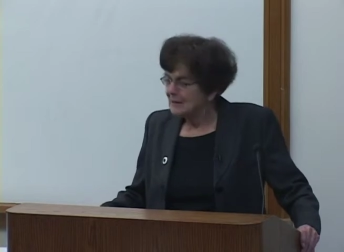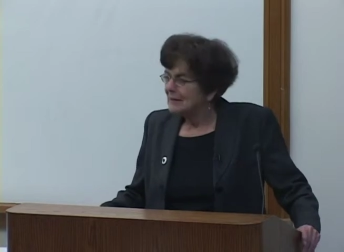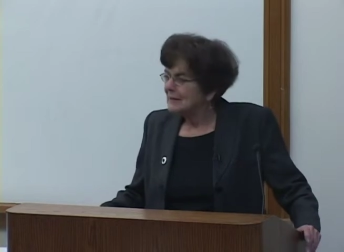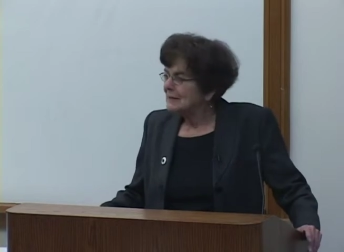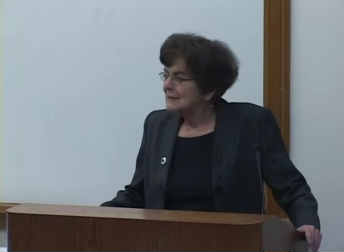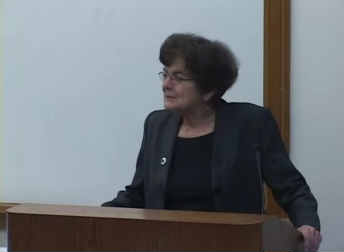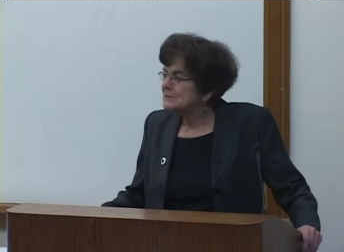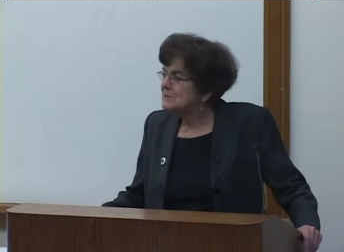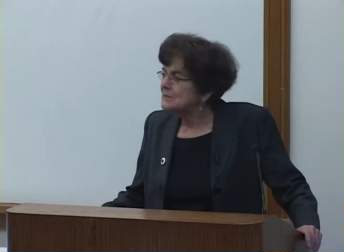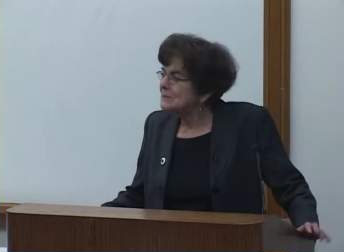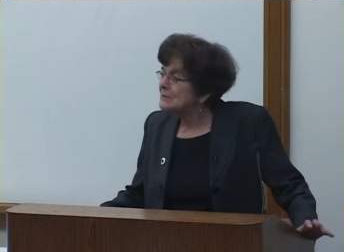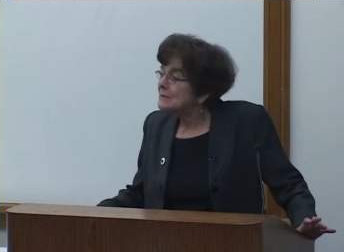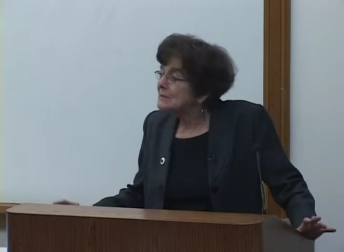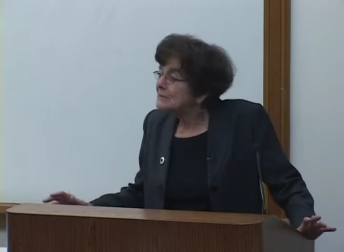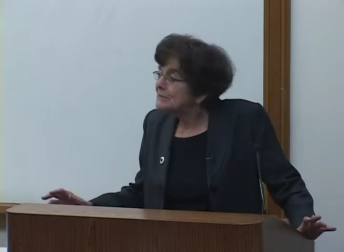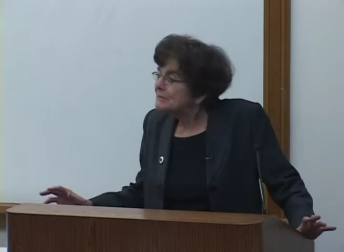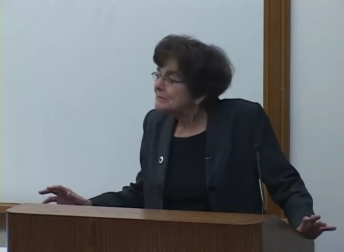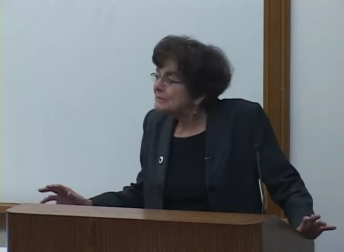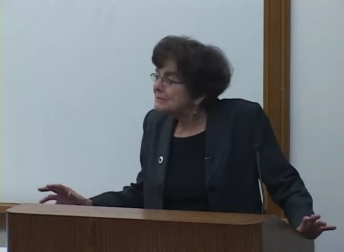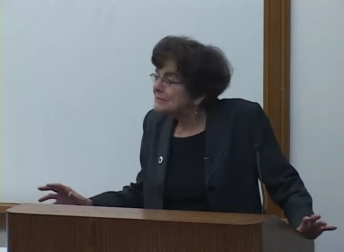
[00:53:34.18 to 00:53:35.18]
It's sort of
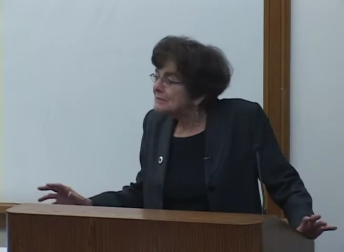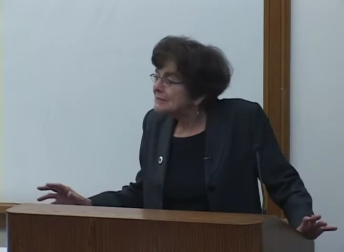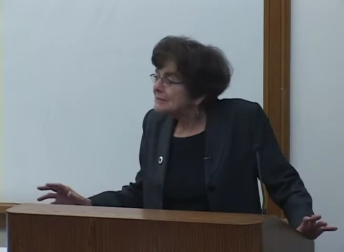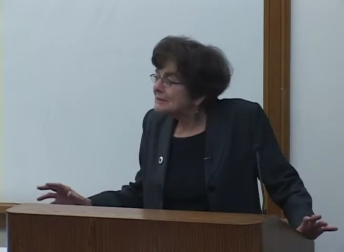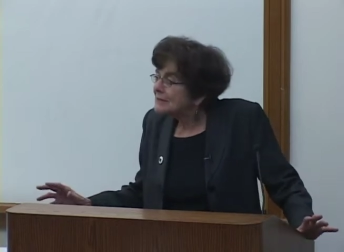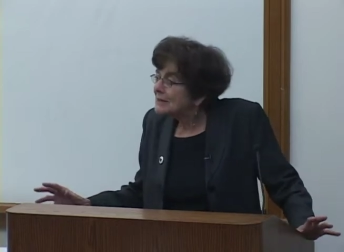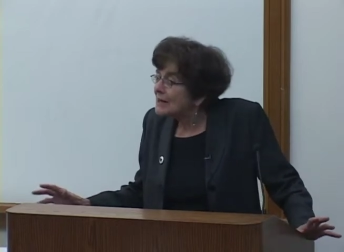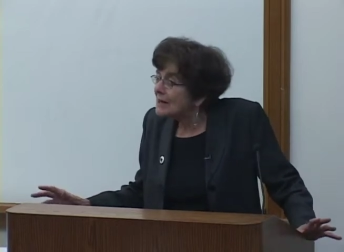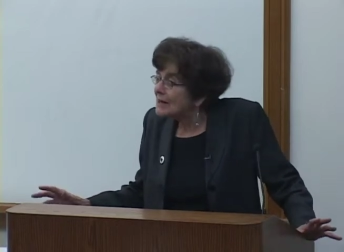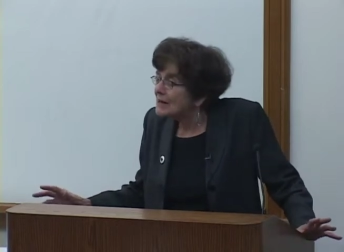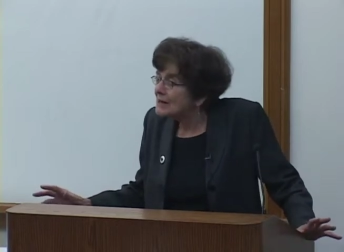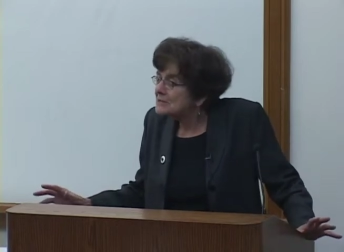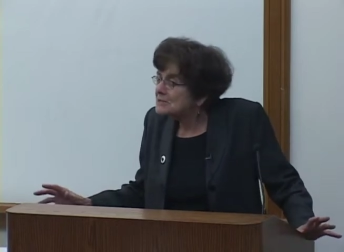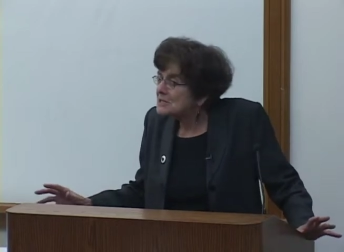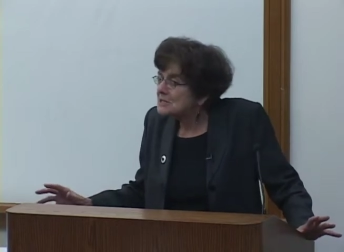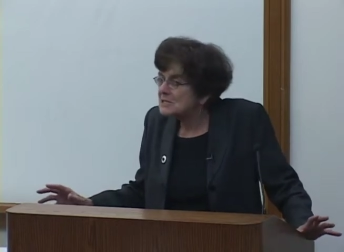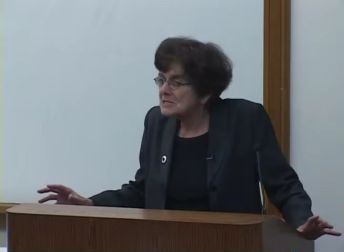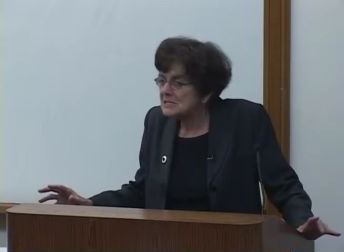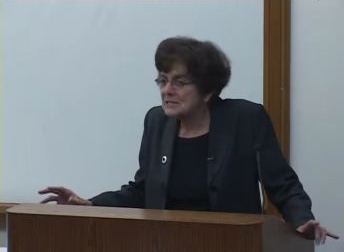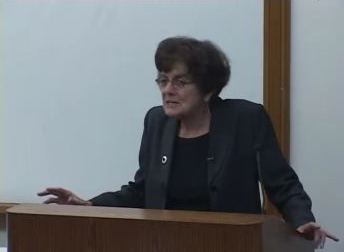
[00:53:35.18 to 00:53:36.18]

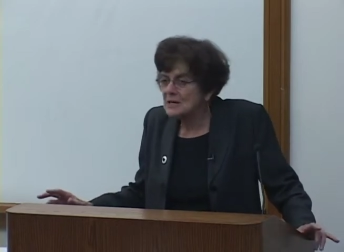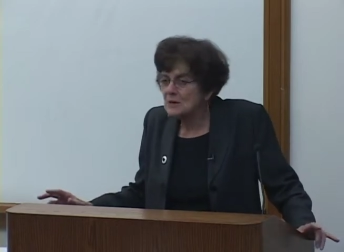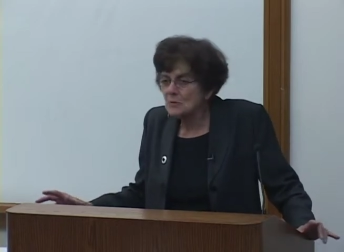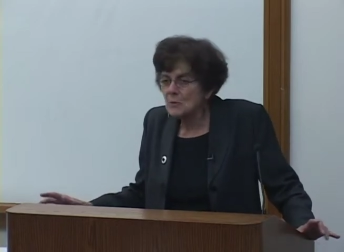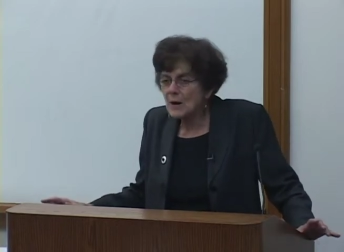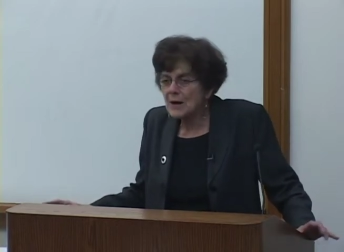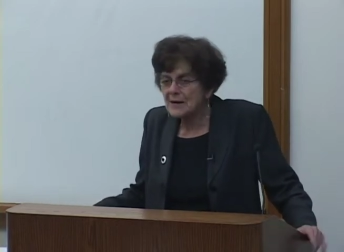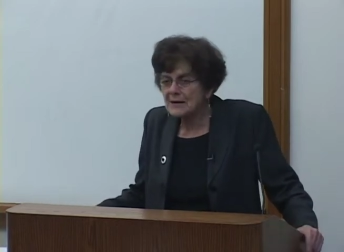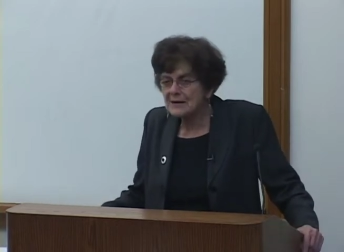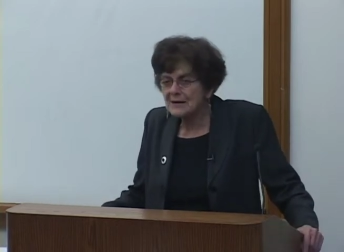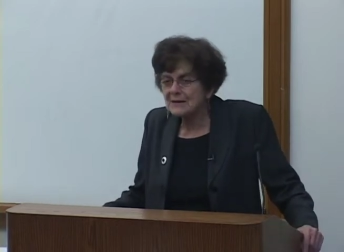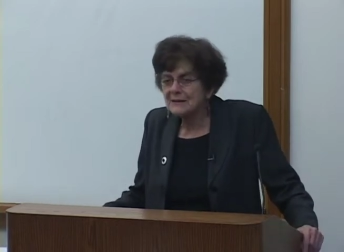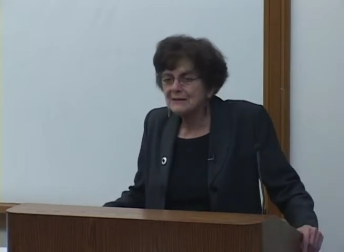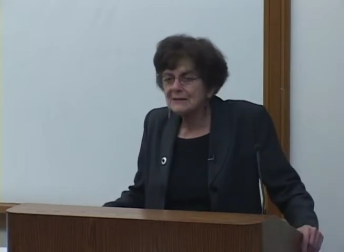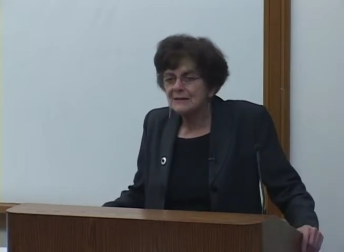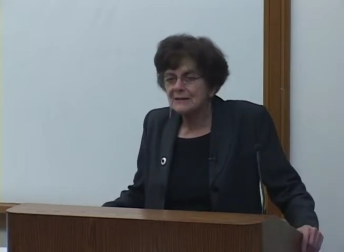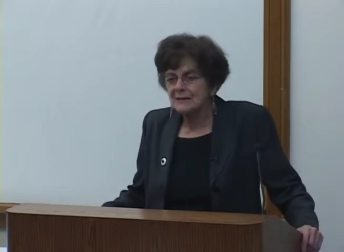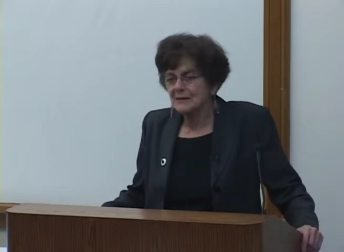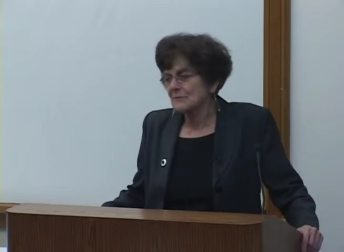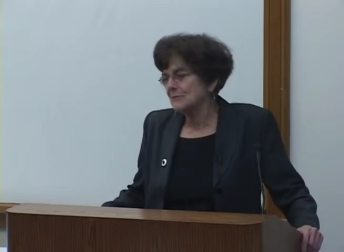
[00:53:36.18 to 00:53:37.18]
cautiously waiting
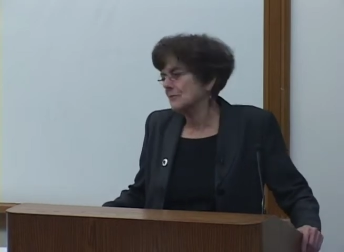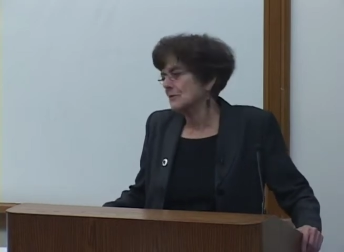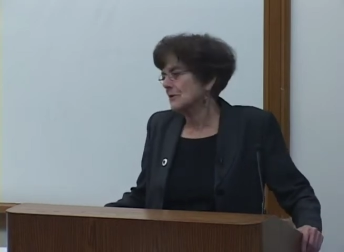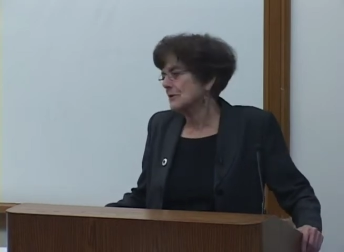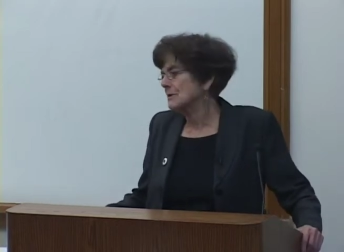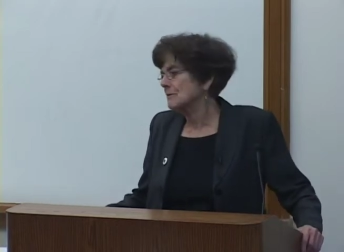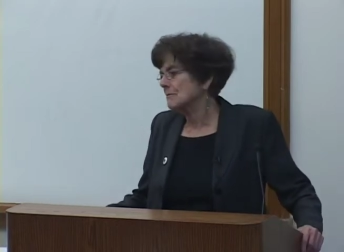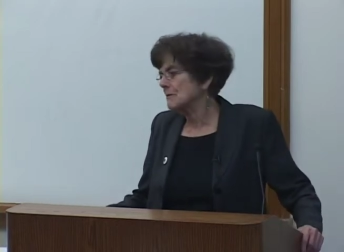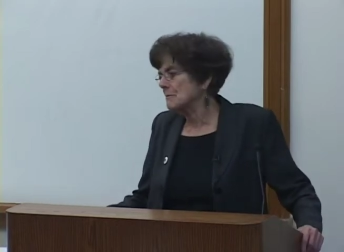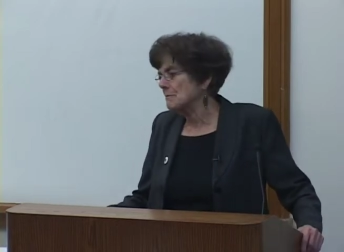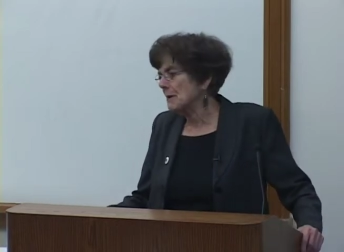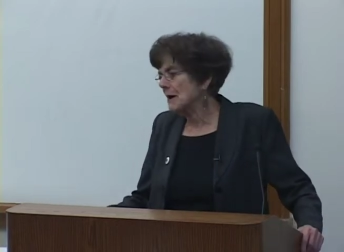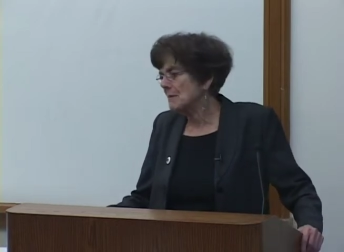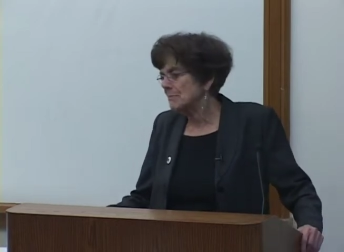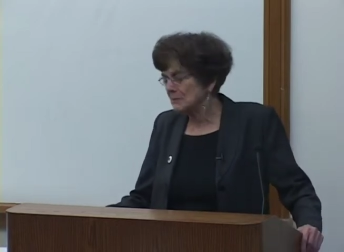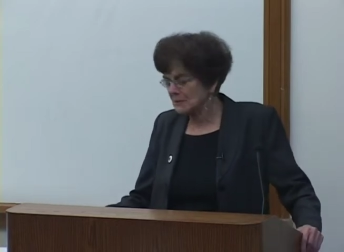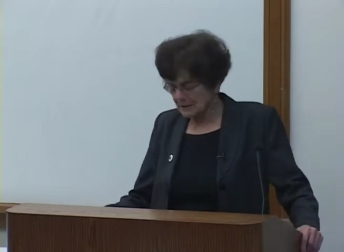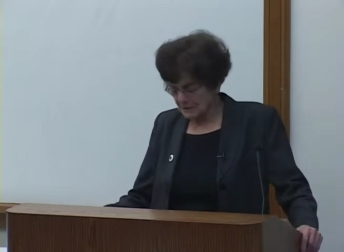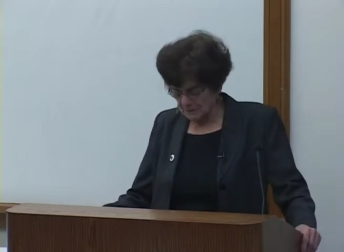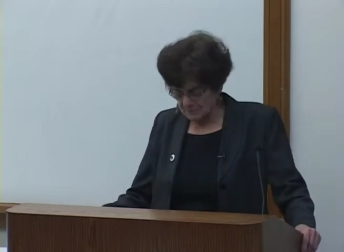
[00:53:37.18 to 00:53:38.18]
for the
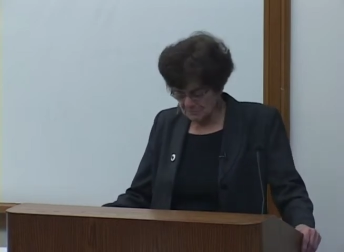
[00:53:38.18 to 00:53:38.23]
Republican